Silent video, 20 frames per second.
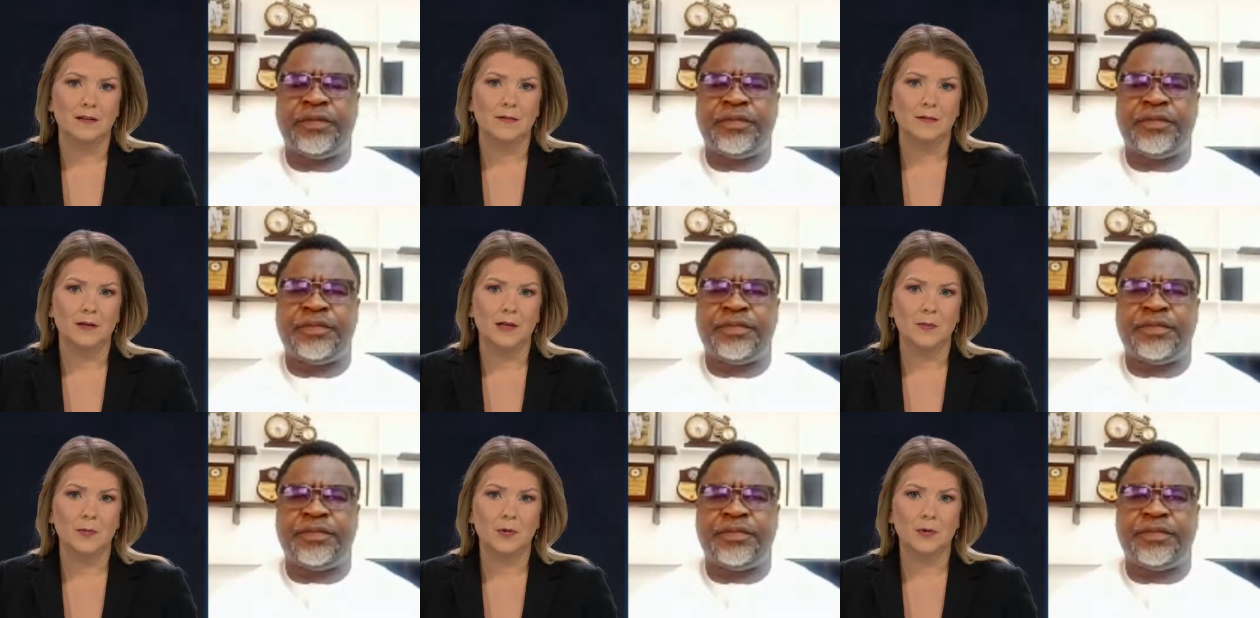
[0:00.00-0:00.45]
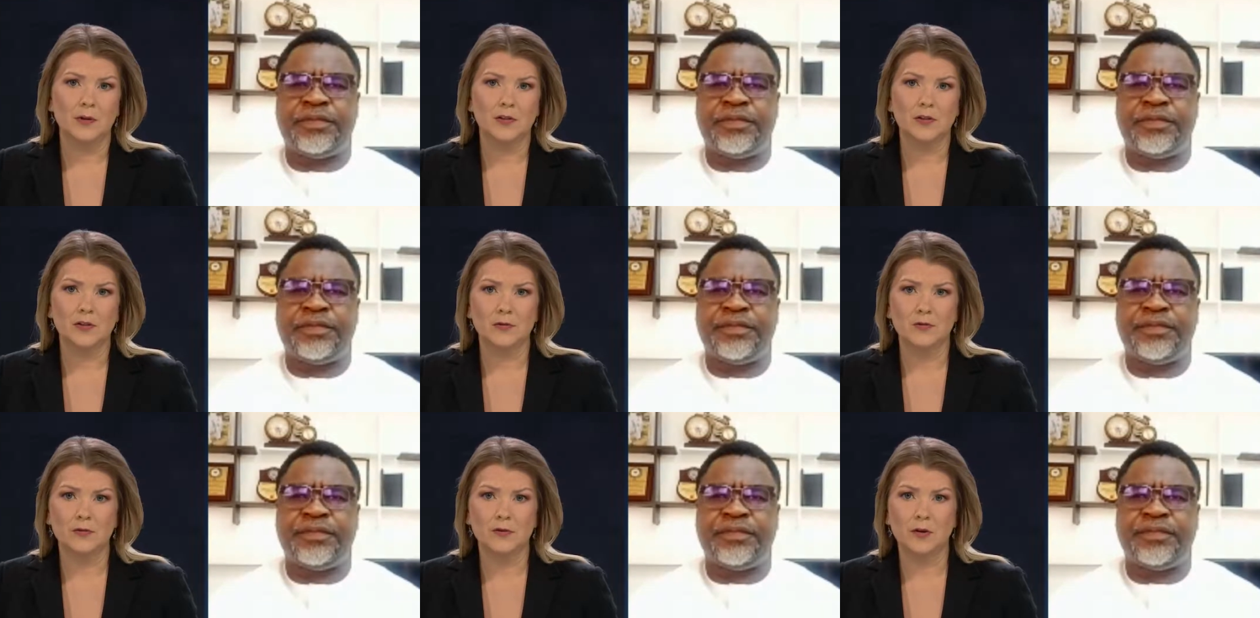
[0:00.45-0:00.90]

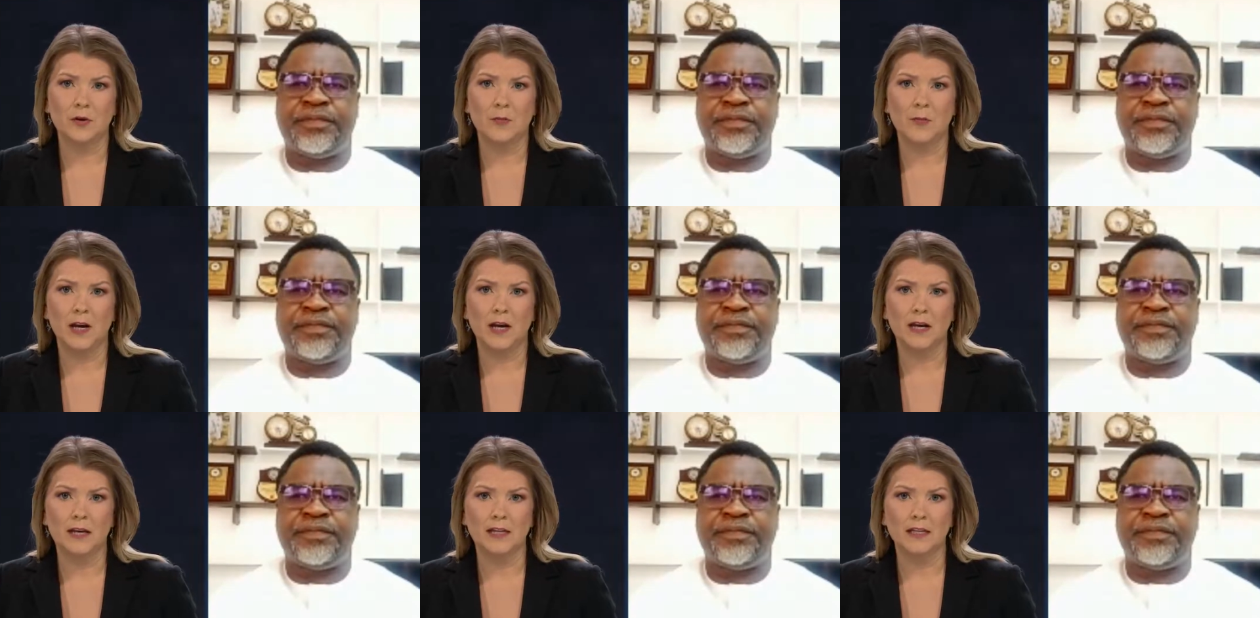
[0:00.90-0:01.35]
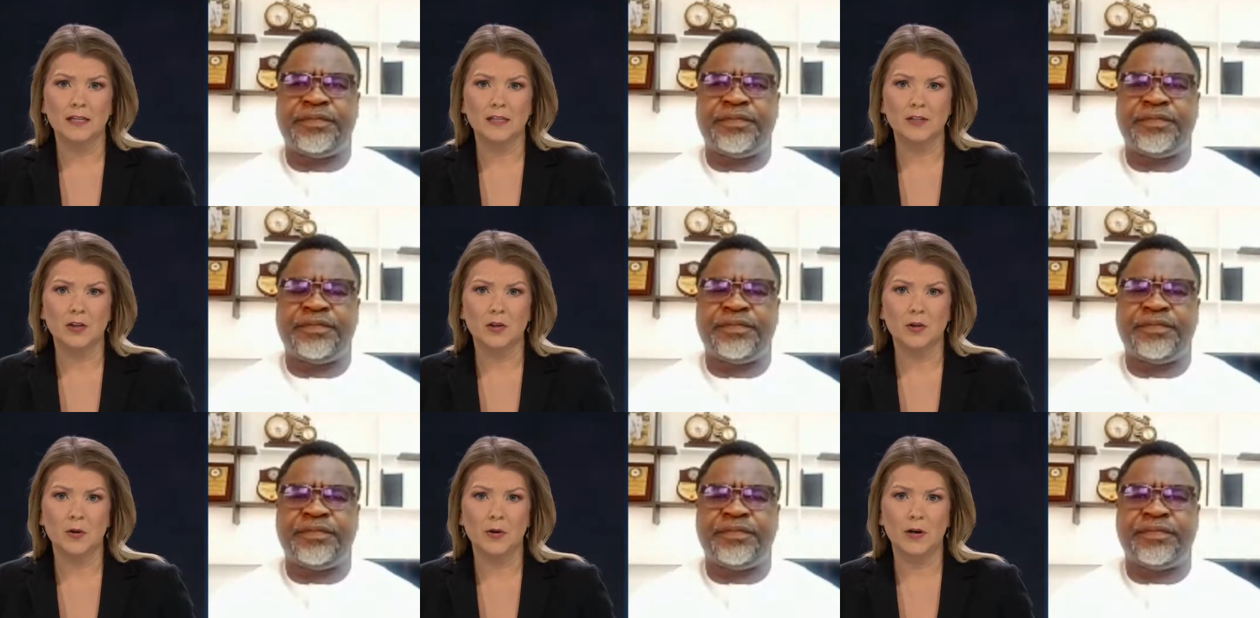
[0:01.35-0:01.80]
Speaker 1: Liborous Oshoma
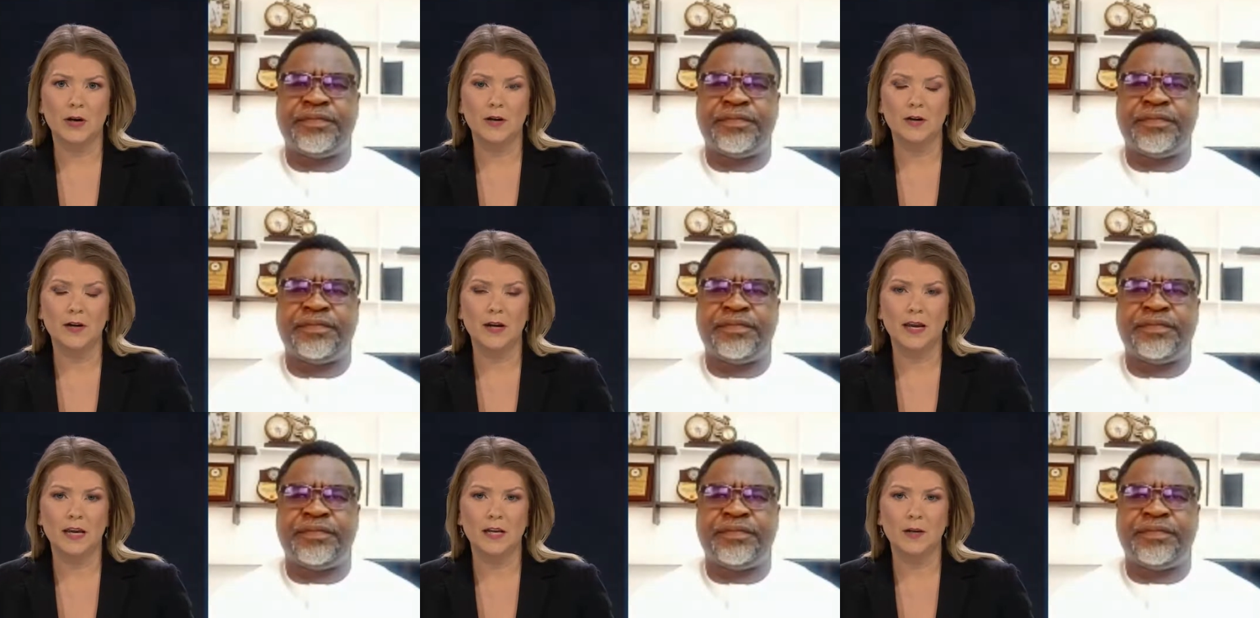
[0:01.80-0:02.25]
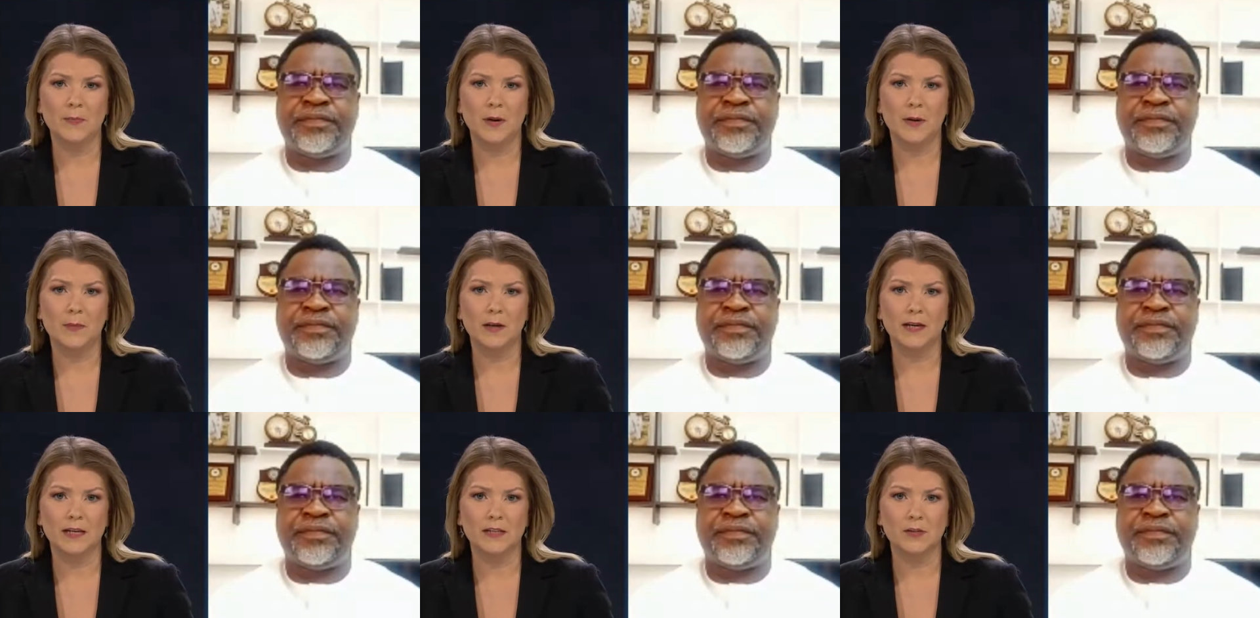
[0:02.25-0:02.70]
is a lawyer and a
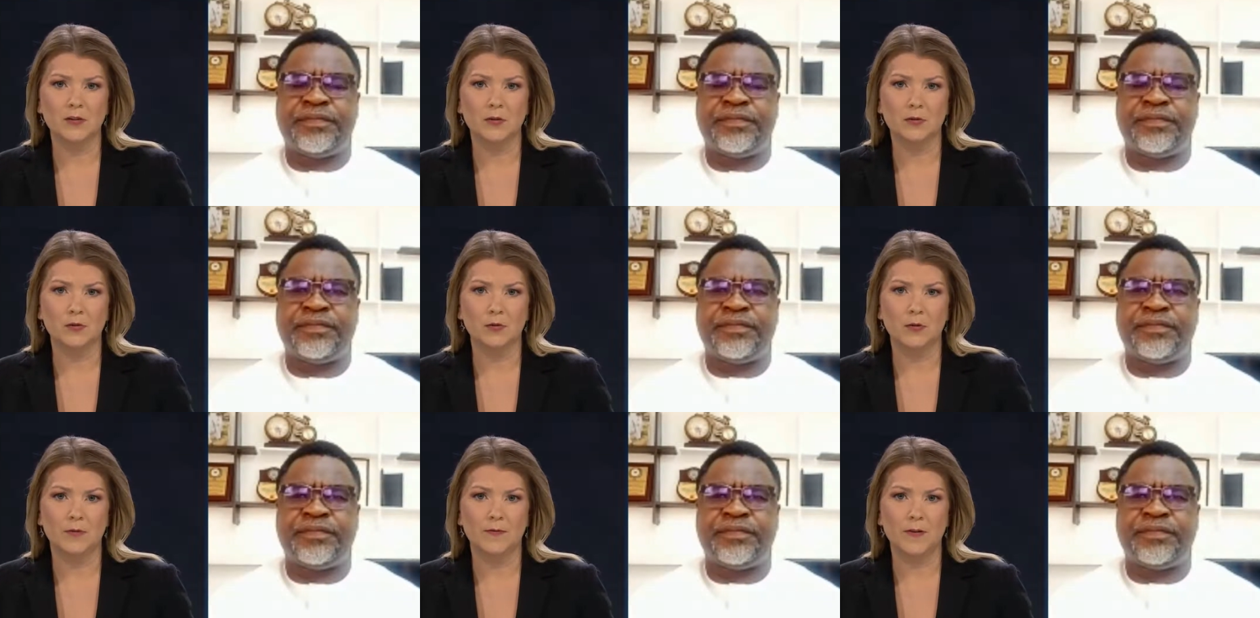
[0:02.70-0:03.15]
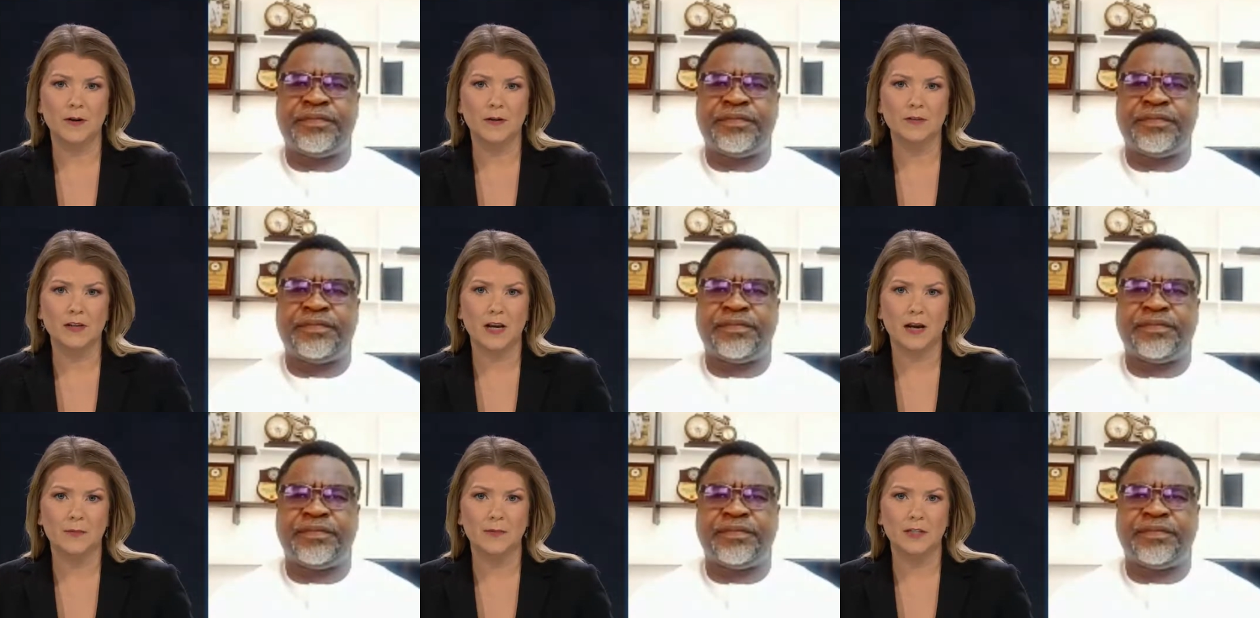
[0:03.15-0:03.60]
public and social
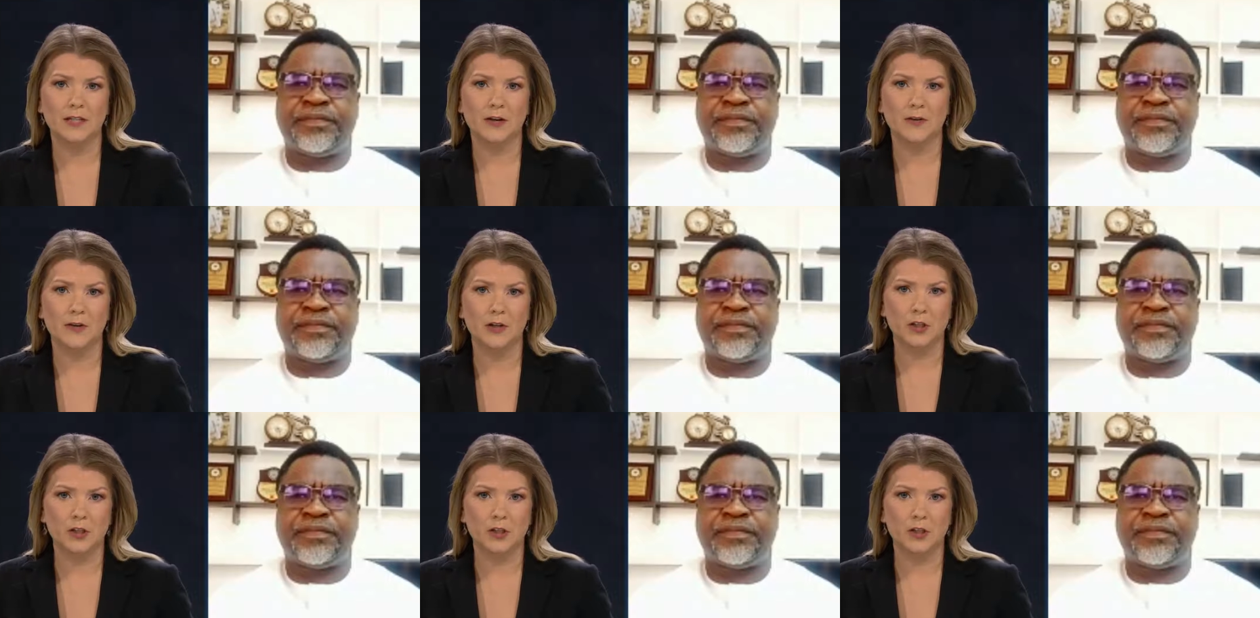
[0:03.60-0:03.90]
affairs commentator.